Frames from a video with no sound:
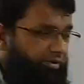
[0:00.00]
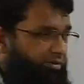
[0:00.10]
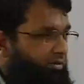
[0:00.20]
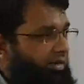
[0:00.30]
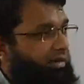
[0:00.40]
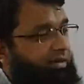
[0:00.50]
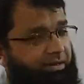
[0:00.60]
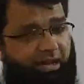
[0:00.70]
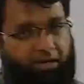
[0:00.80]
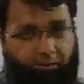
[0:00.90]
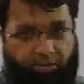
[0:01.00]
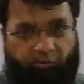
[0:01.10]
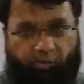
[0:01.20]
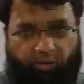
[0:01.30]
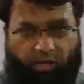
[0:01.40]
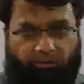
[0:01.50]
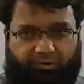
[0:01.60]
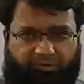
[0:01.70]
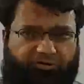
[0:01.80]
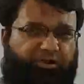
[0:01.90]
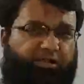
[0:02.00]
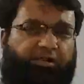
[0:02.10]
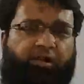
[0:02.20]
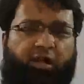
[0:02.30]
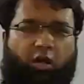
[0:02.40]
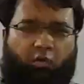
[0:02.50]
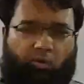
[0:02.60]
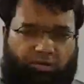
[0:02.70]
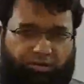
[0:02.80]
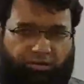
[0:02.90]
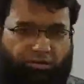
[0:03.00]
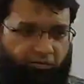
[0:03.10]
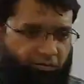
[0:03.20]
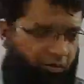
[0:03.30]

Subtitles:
region, and it can be a one-dimensional region, which is of